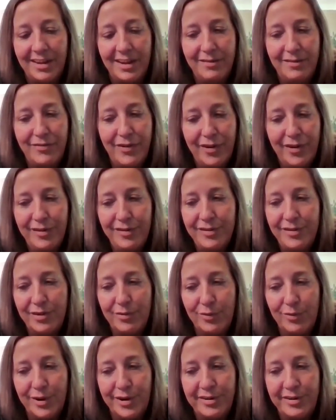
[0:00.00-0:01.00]
I've heard the
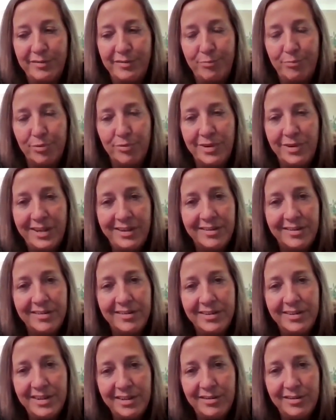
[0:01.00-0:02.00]
word
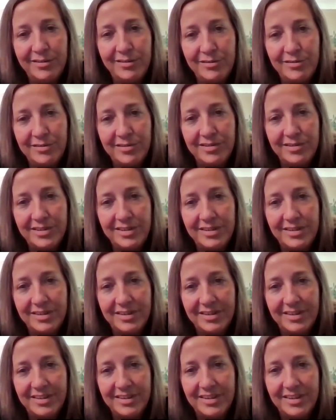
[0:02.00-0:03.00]
breeder used,
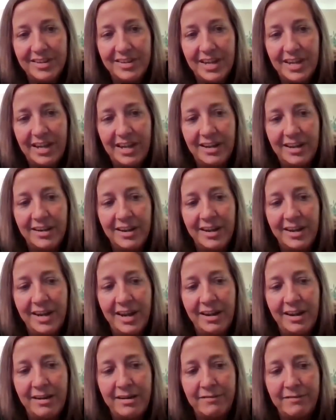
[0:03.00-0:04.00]
and I
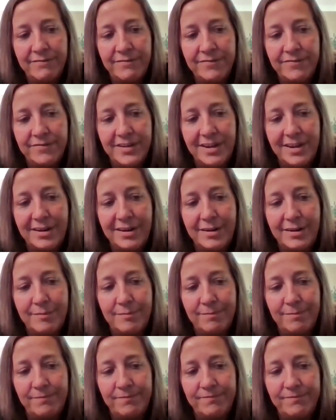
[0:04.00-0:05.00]
have
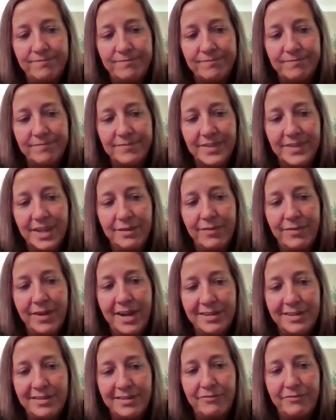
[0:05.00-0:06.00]
um, I've
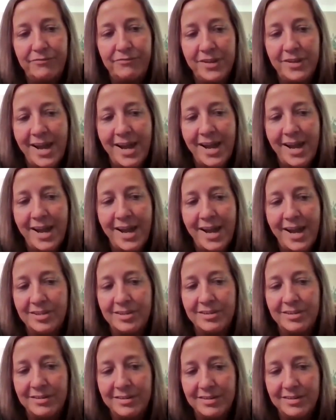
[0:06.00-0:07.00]
had
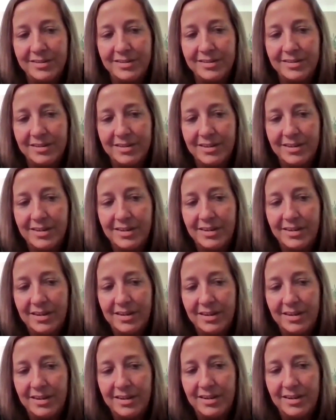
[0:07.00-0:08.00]
flashes
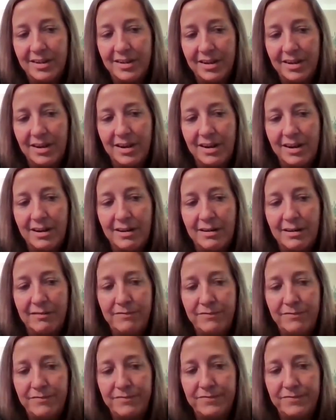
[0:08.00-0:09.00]

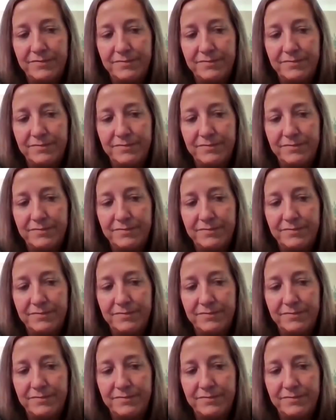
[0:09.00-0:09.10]
of